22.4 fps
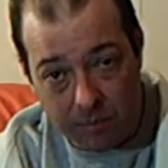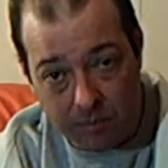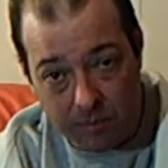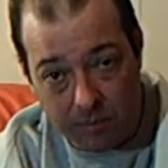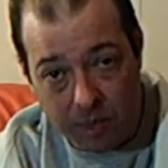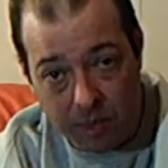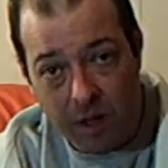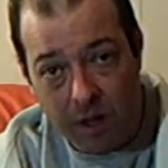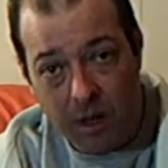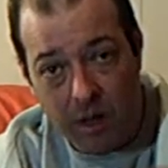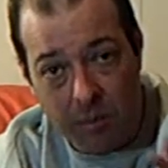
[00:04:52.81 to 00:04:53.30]

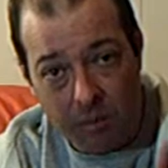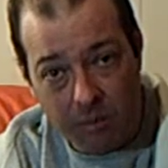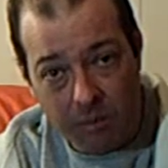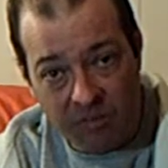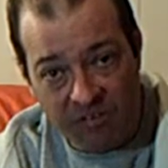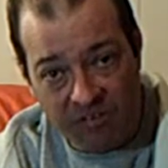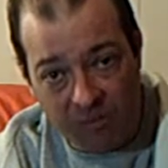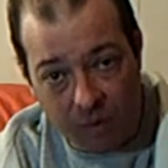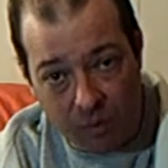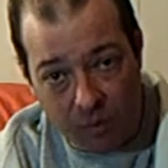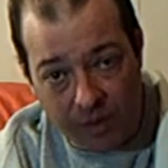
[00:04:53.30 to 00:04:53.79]
them
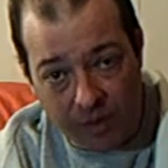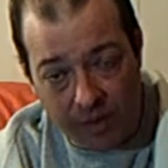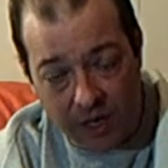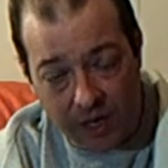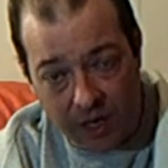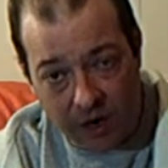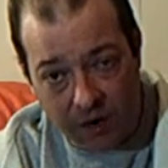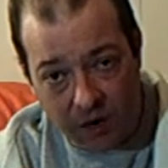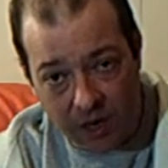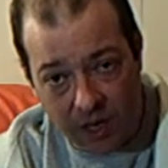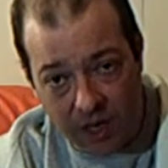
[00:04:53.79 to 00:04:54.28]
before
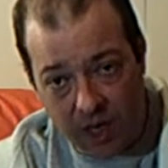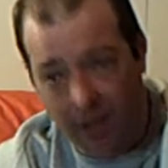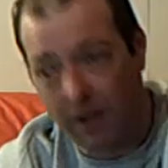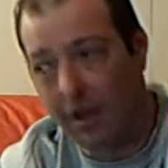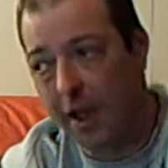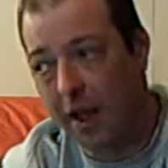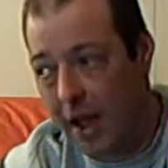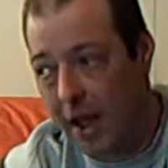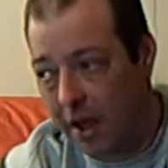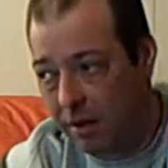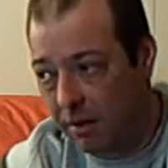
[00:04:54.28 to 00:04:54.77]
they go
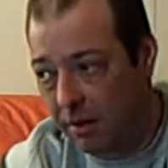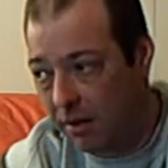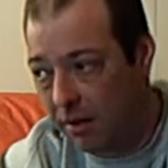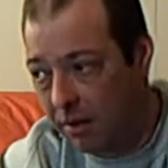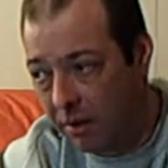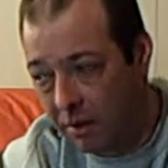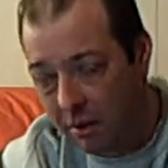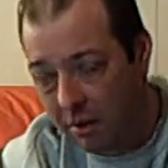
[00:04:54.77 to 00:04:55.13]
kill out